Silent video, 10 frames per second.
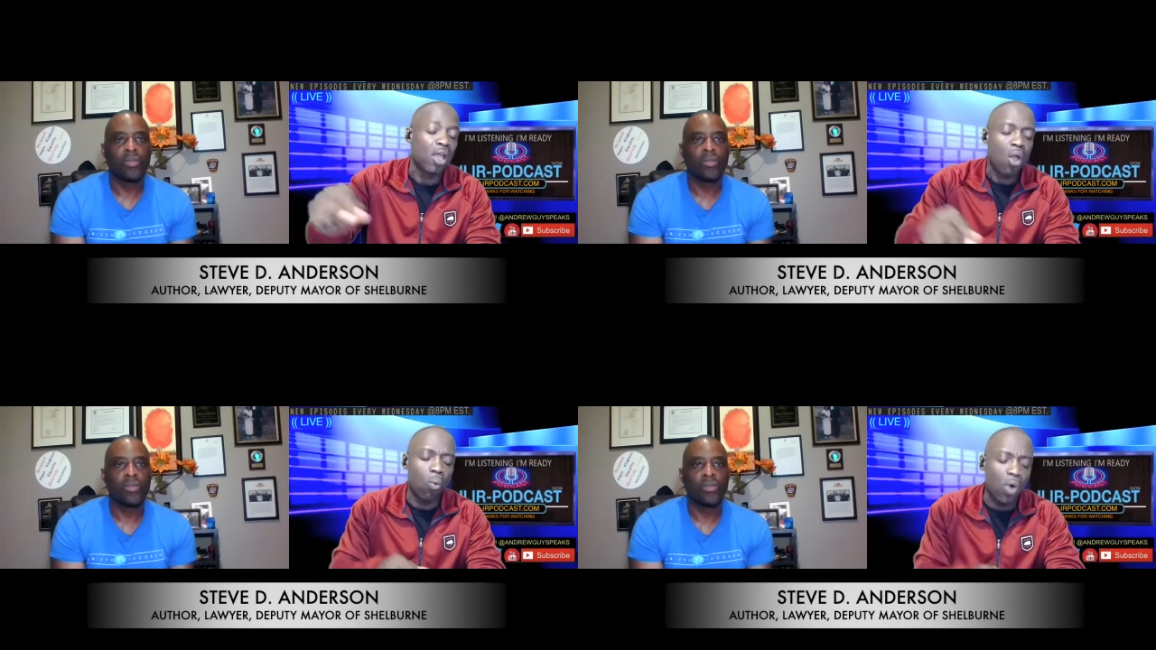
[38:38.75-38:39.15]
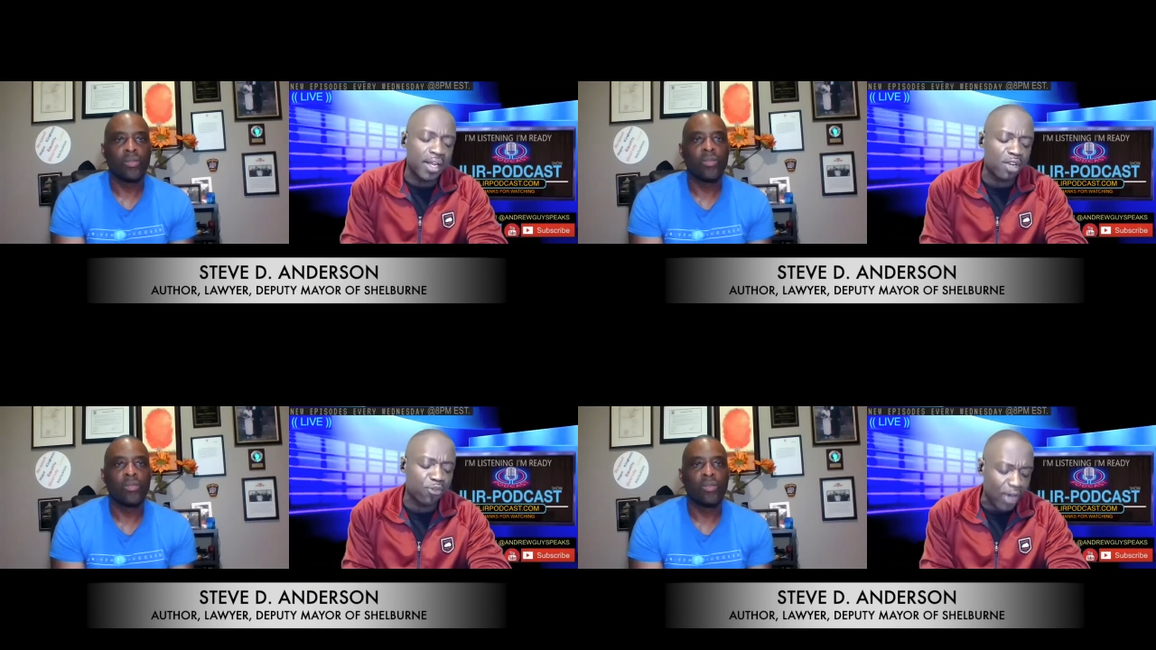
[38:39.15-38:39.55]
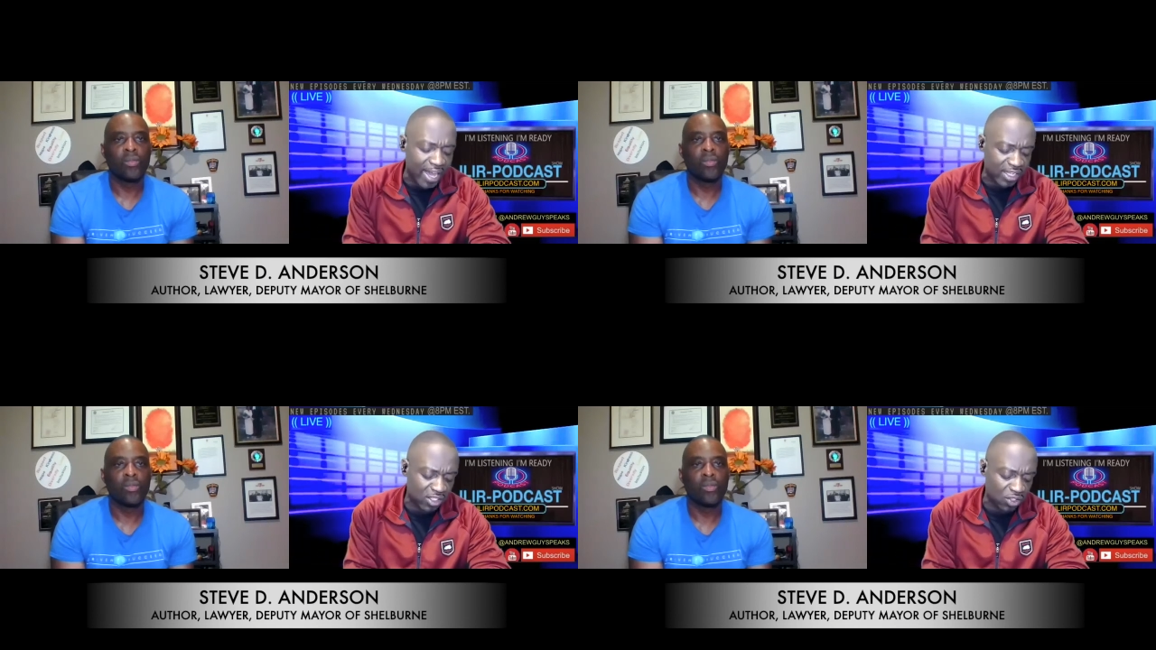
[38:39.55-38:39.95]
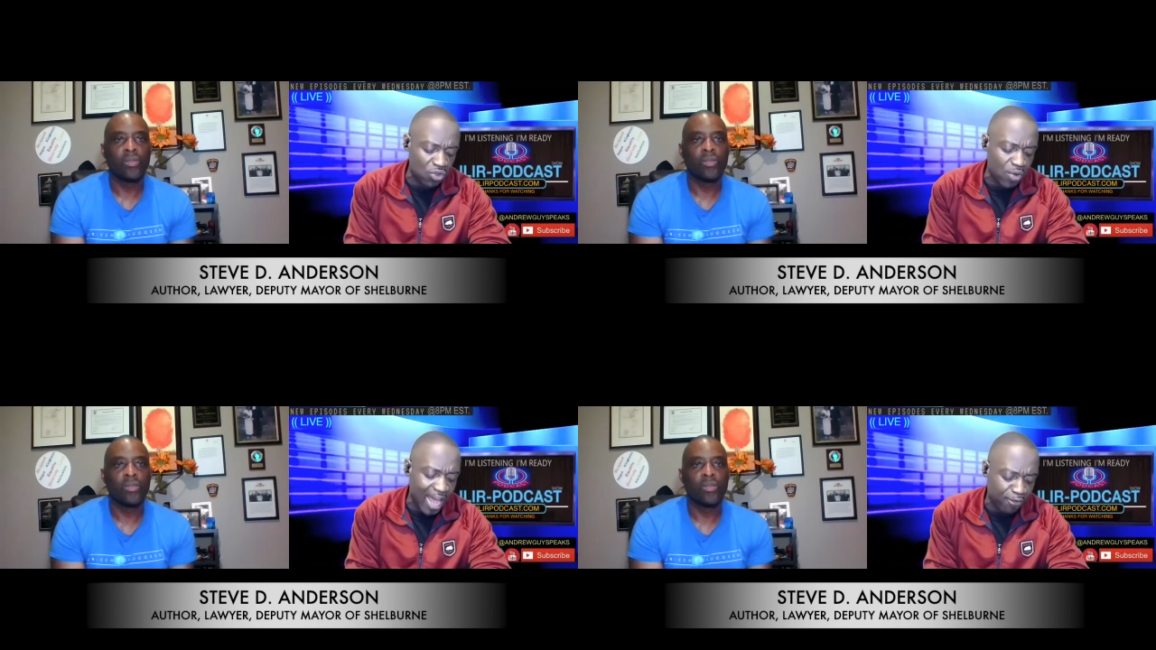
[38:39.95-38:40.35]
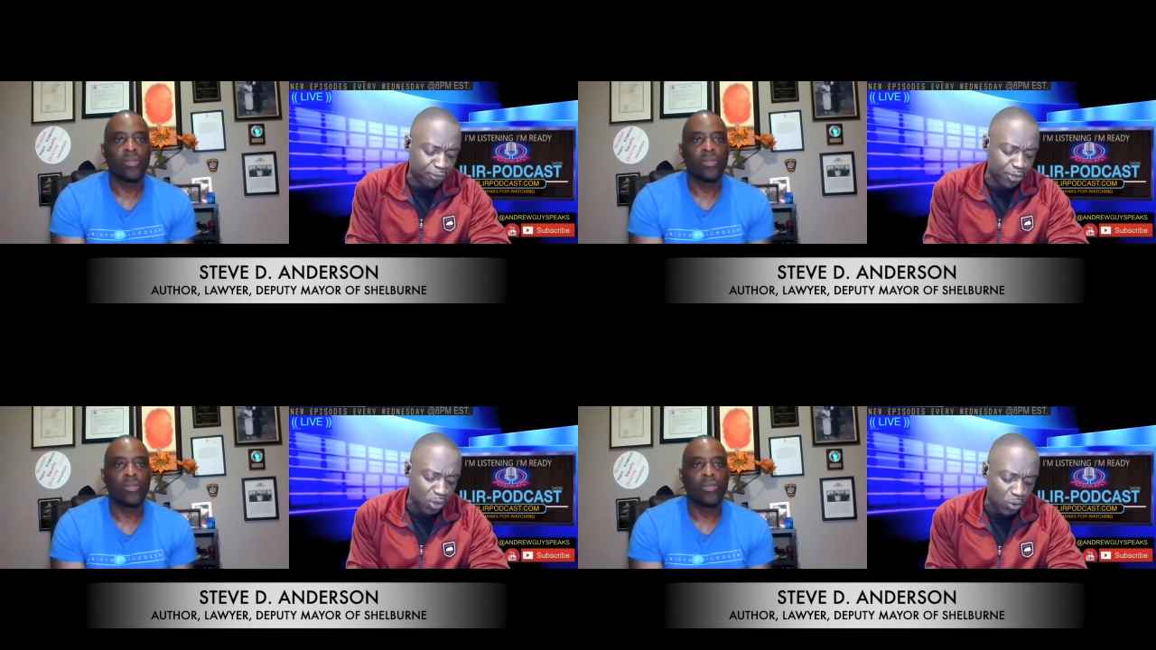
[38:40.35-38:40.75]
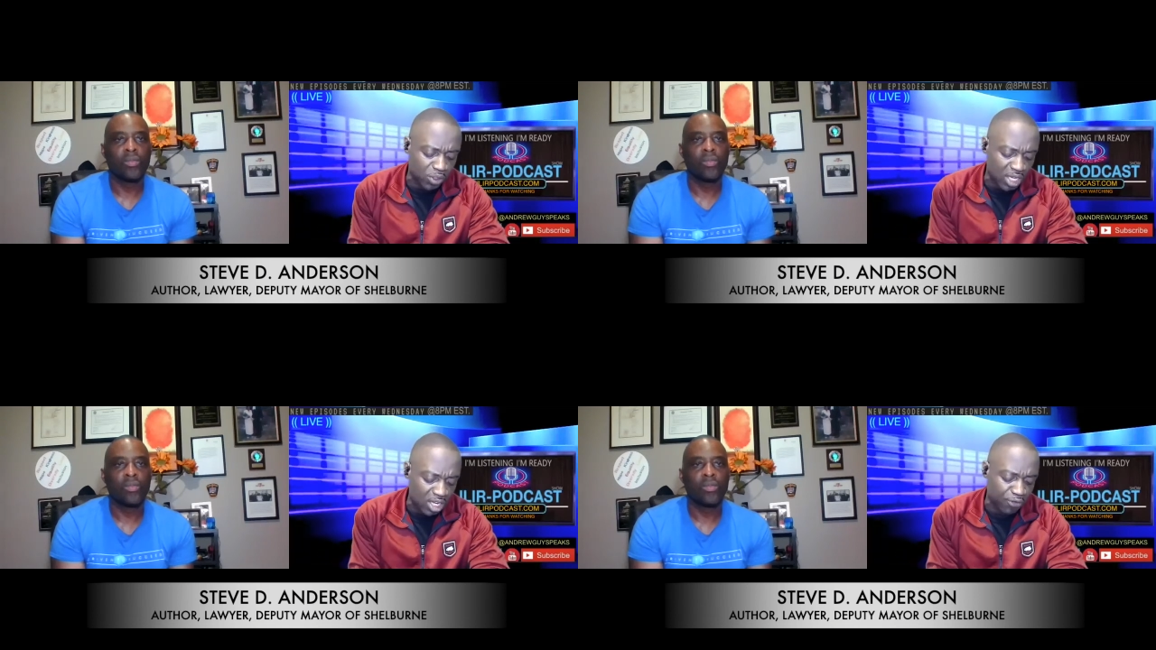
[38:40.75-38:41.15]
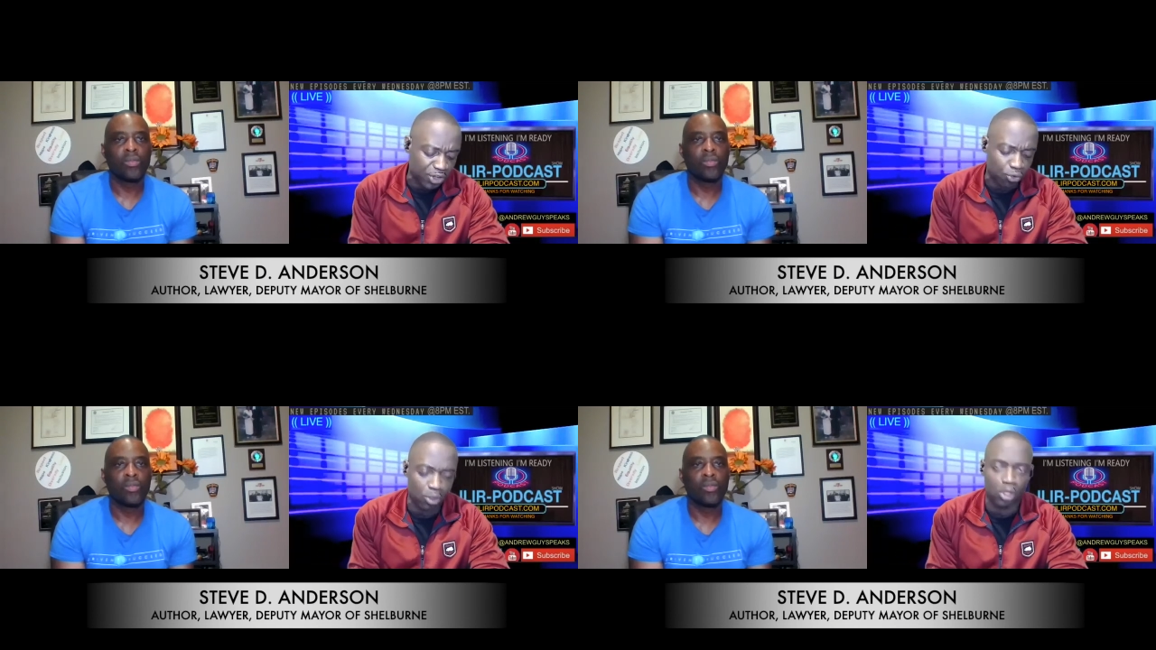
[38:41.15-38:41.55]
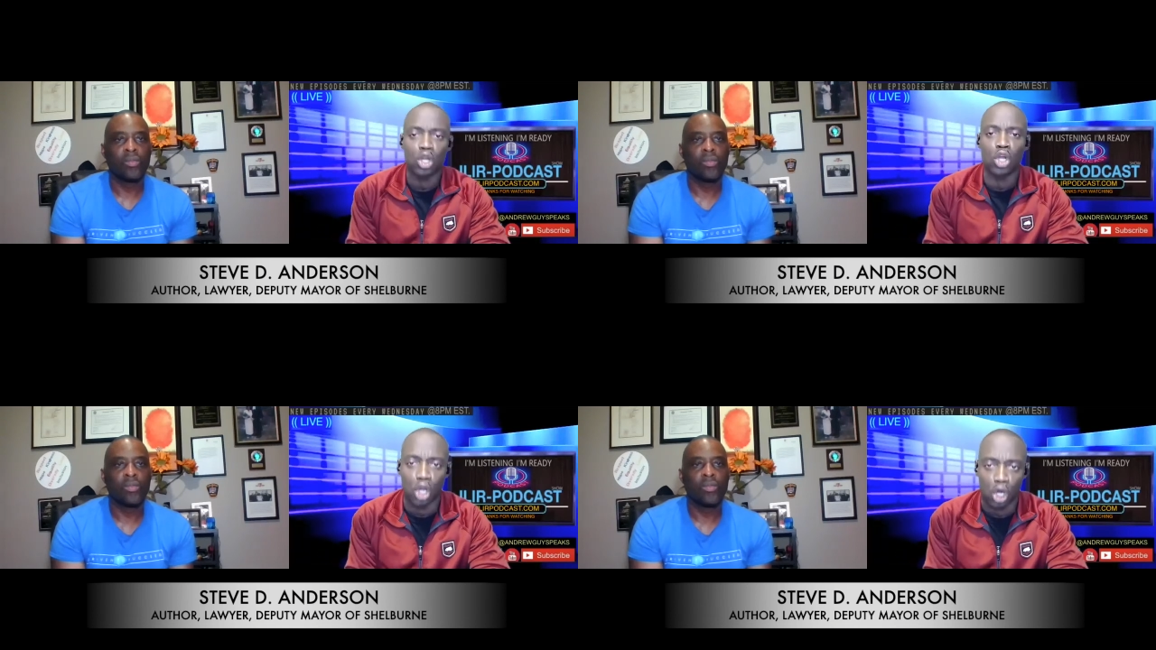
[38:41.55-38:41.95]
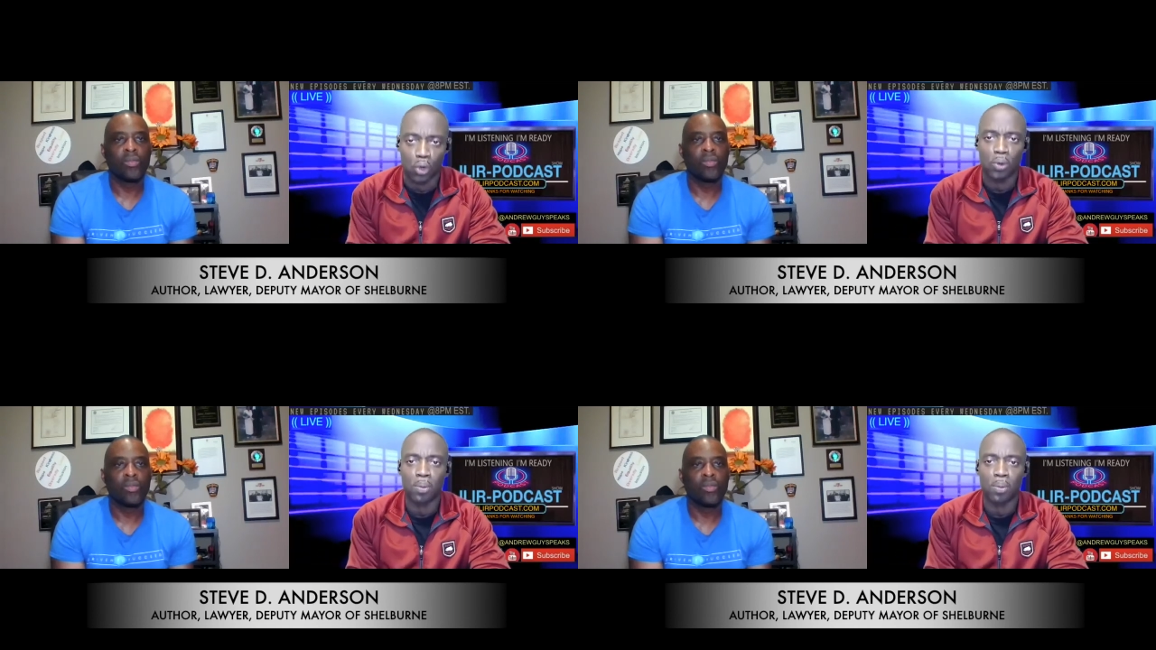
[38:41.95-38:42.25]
Speaker 1: What advice do you have for those individuals? Go.